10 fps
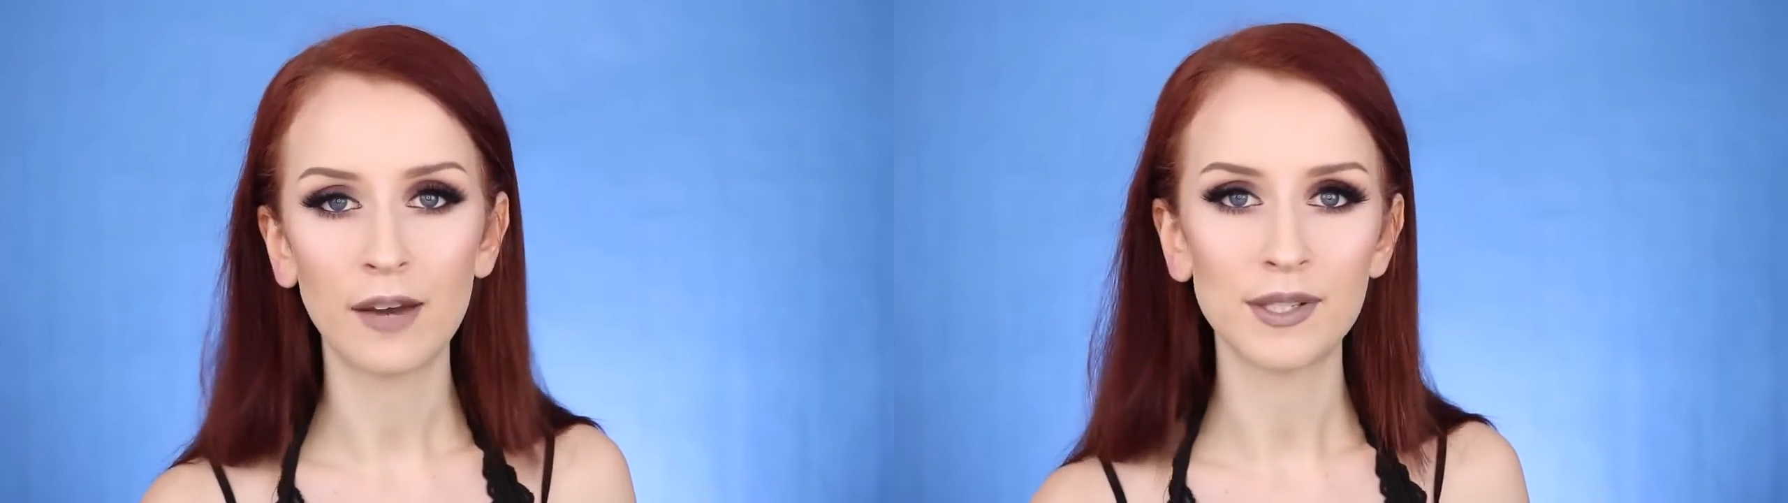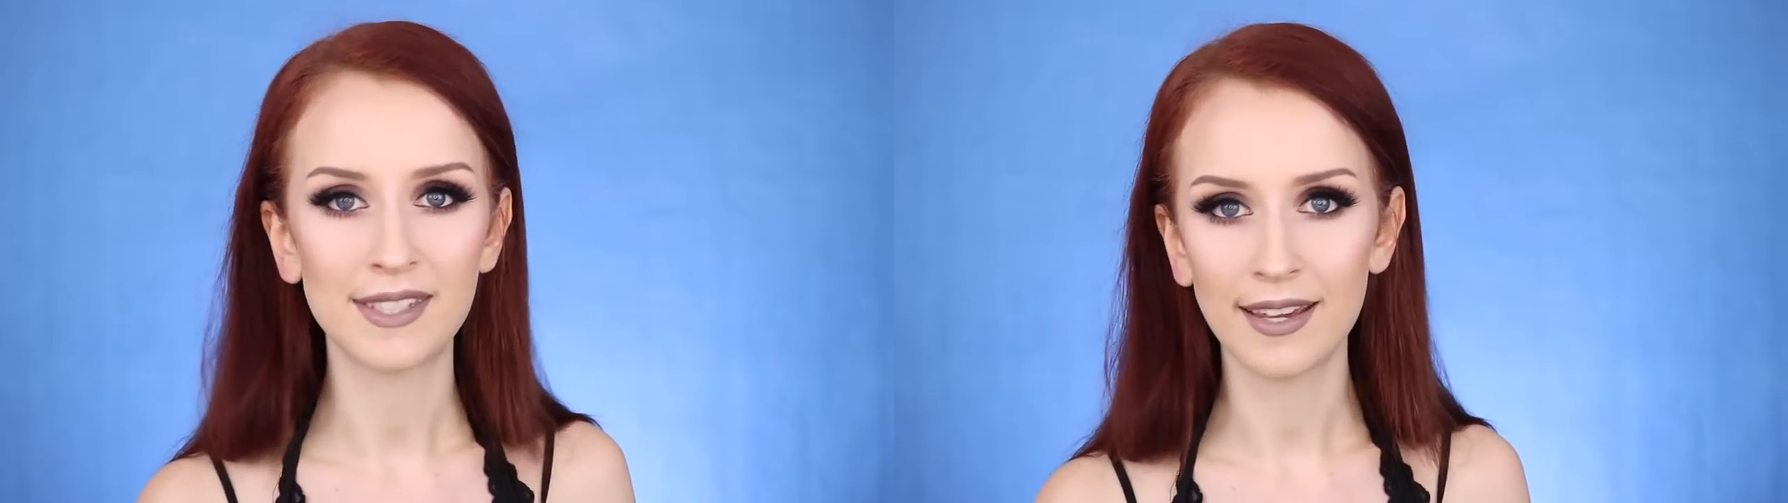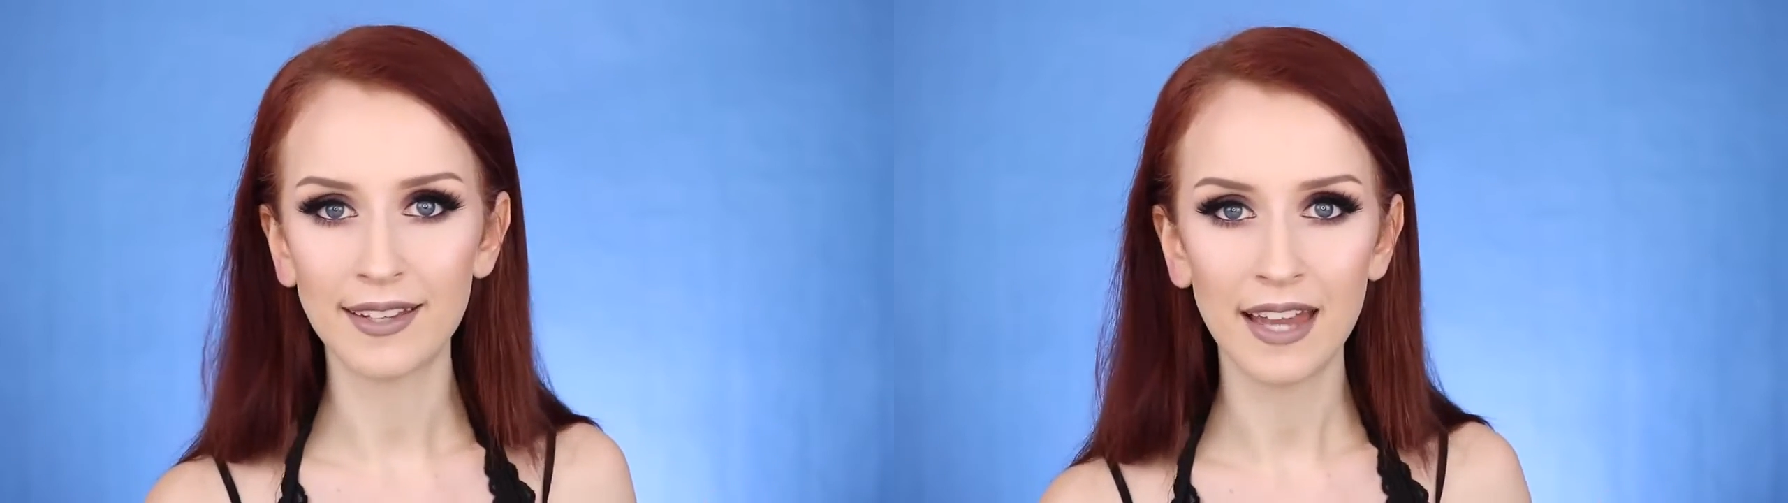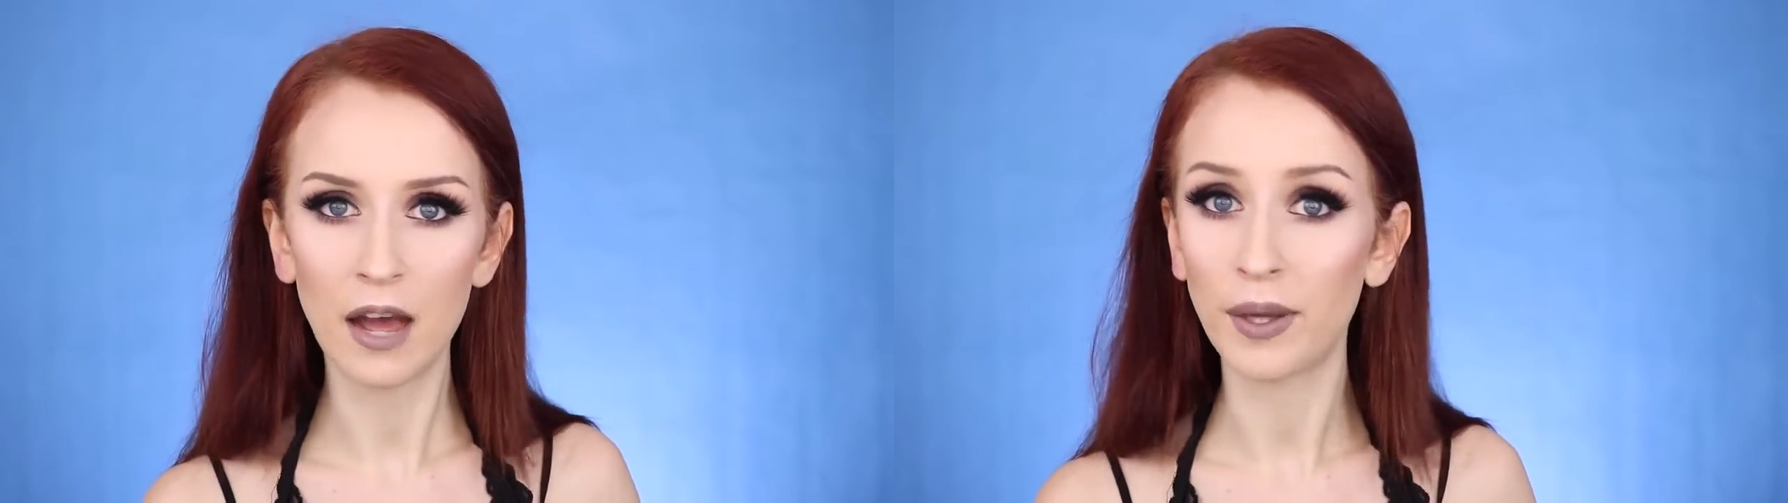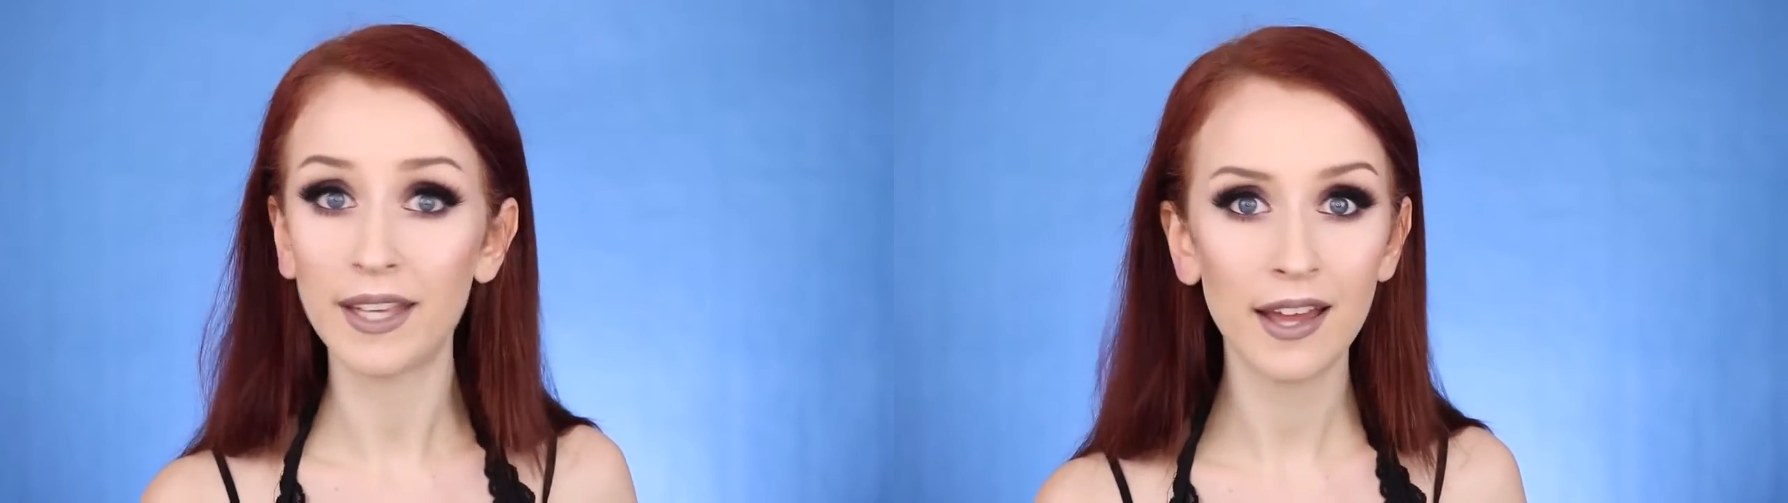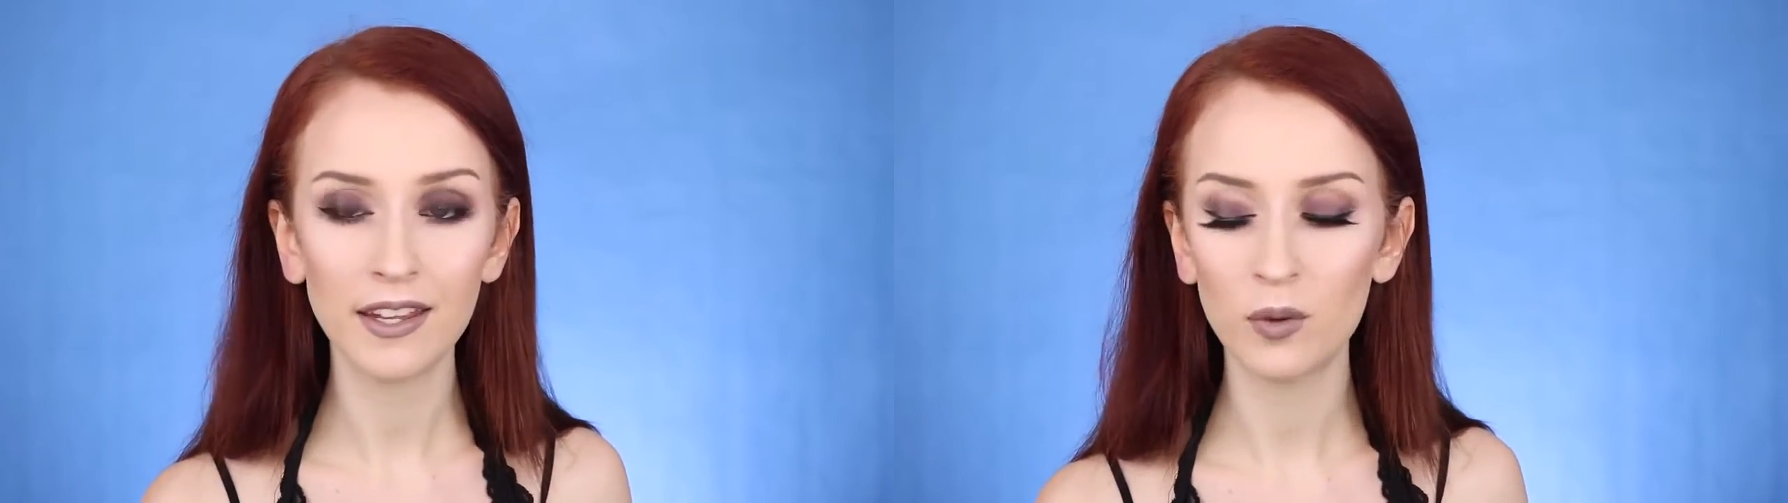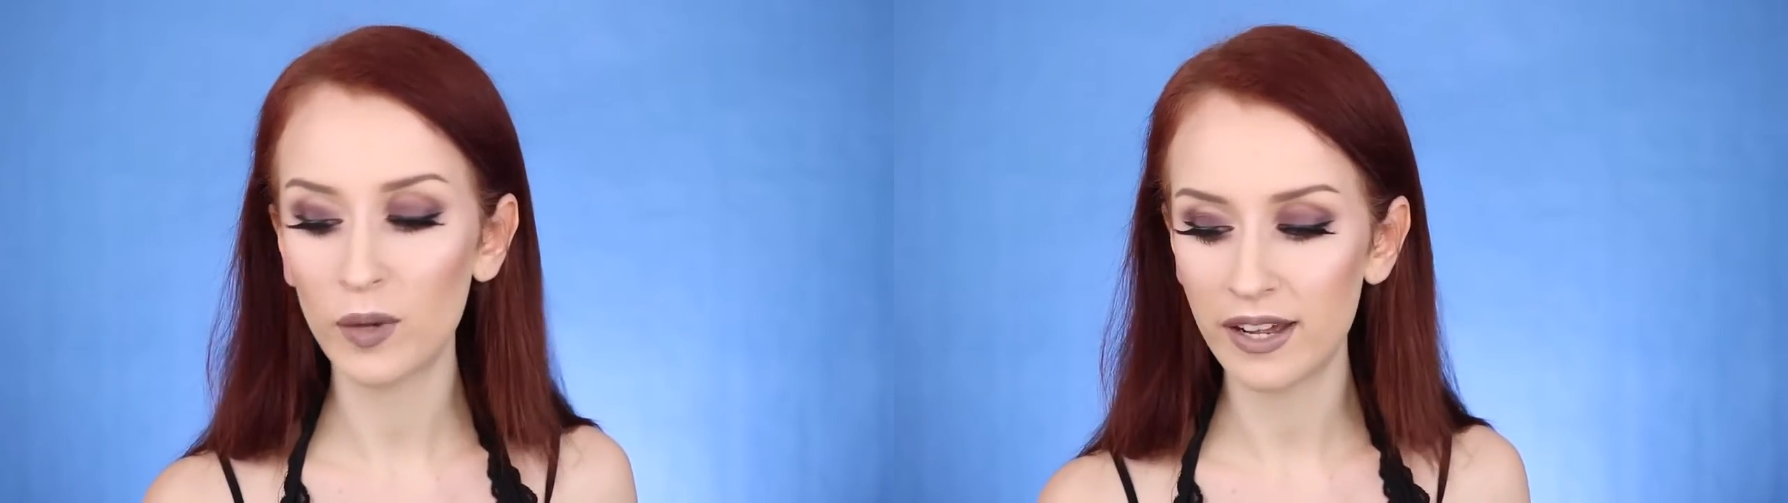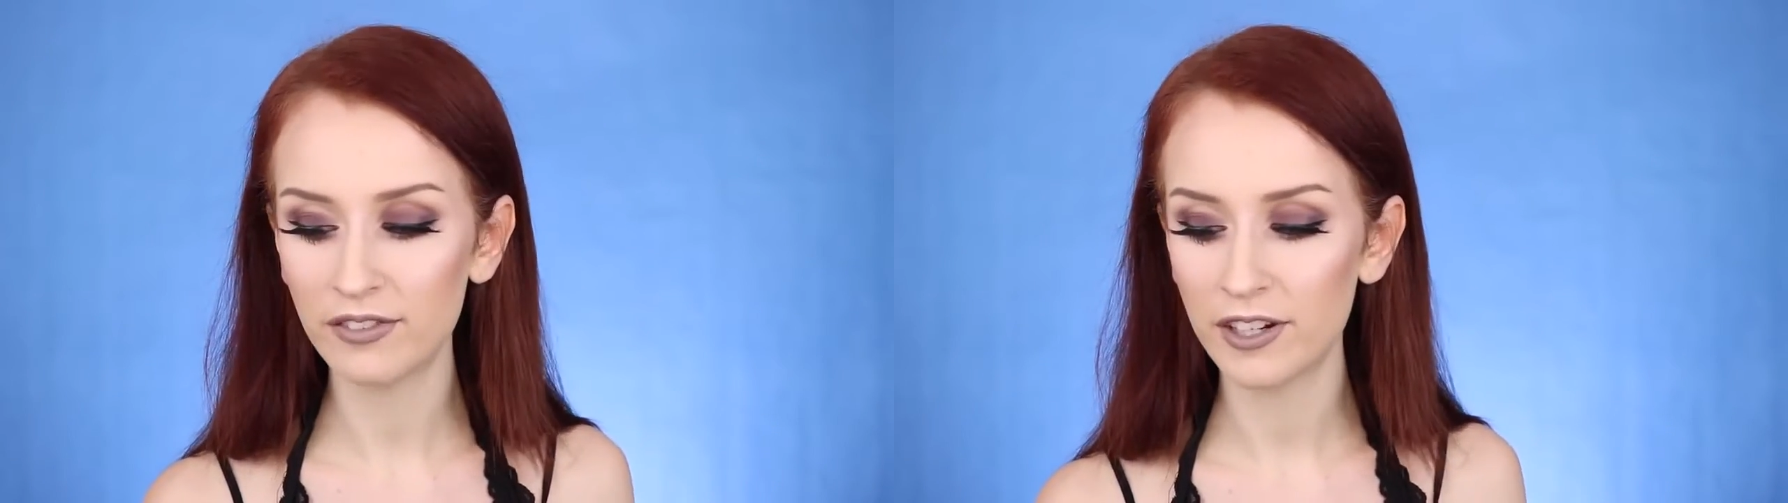how I style it, how I cut it,
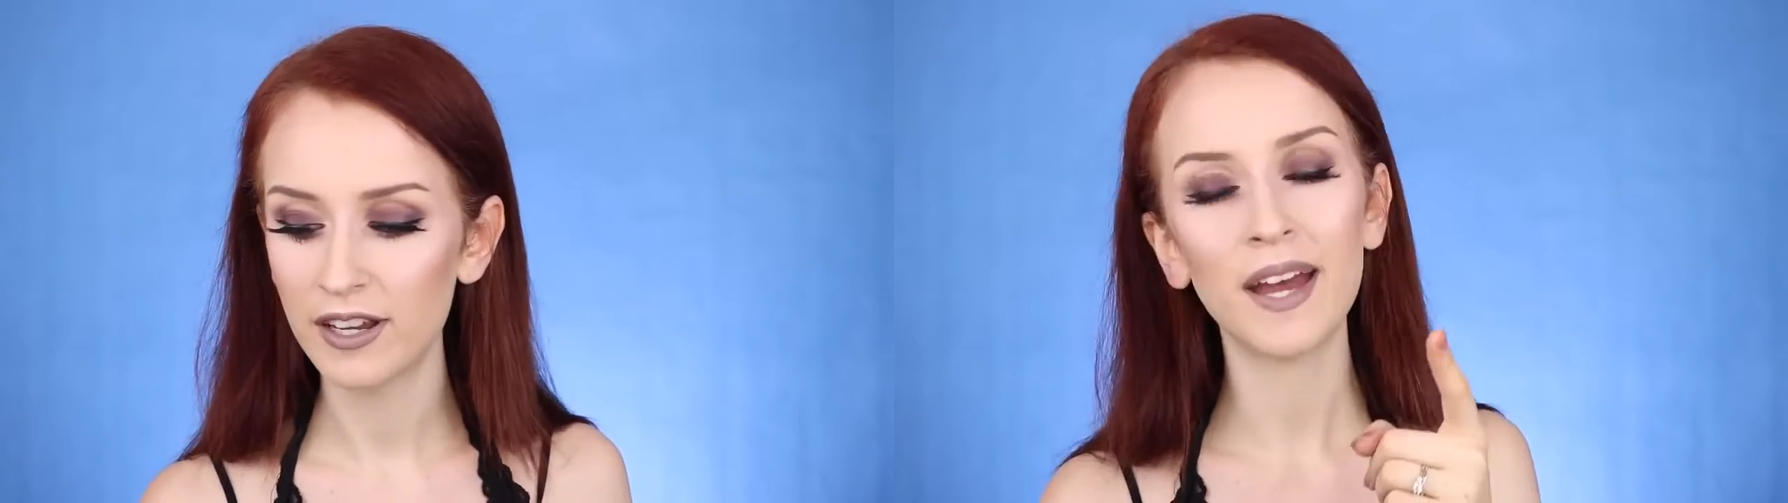whatever.